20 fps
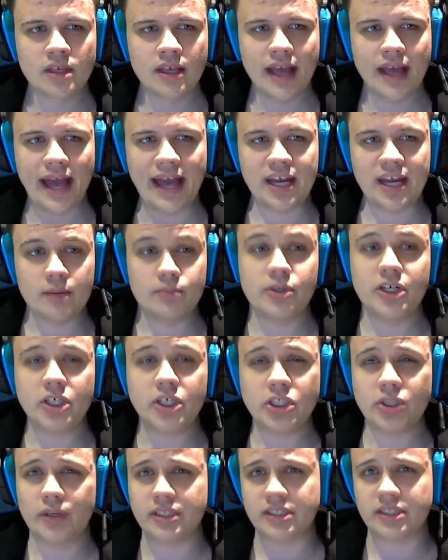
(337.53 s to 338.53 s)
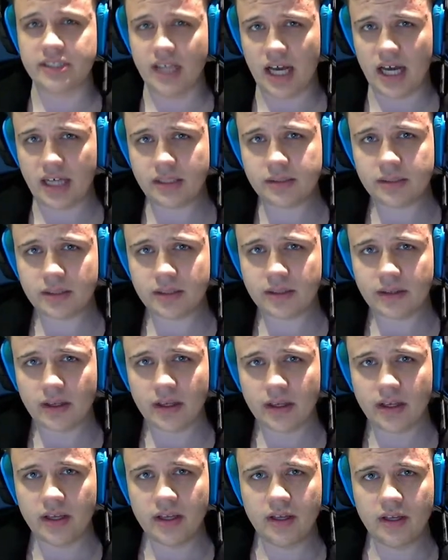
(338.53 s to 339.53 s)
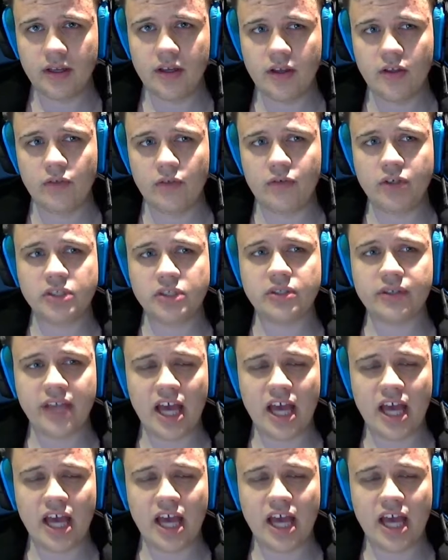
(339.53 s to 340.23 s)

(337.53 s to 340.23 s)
And I'm pretty sure it's not. Firstly,